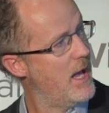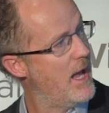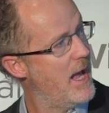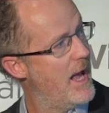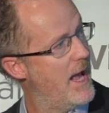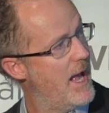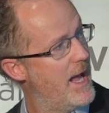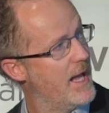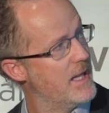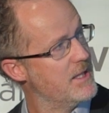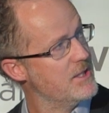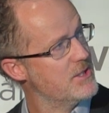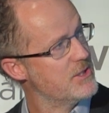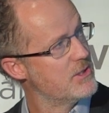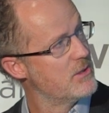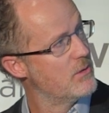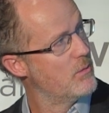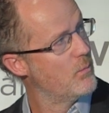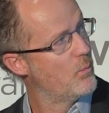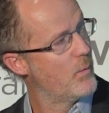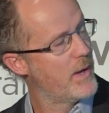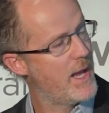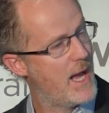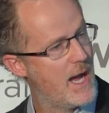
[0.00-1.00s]
and
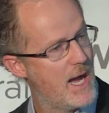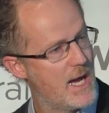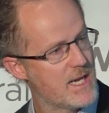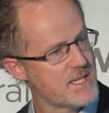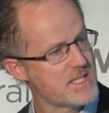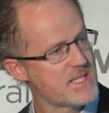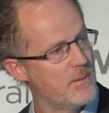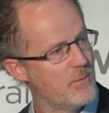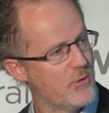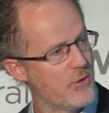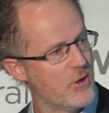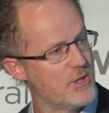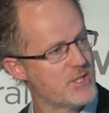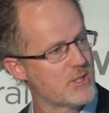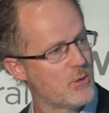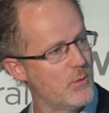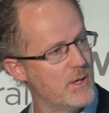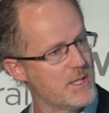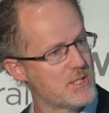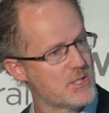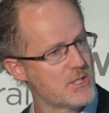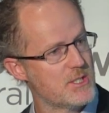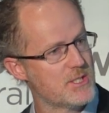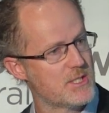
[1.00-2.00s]
we asked some of those
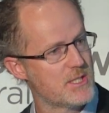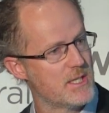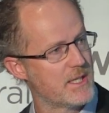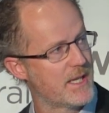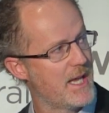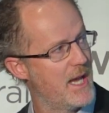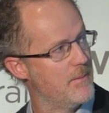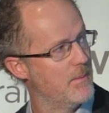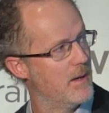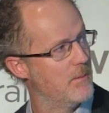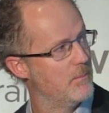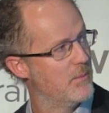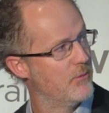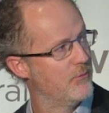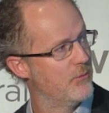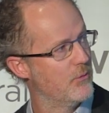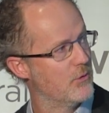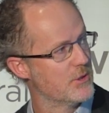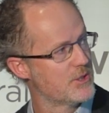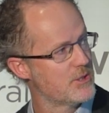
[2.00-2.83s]
questions that came up before.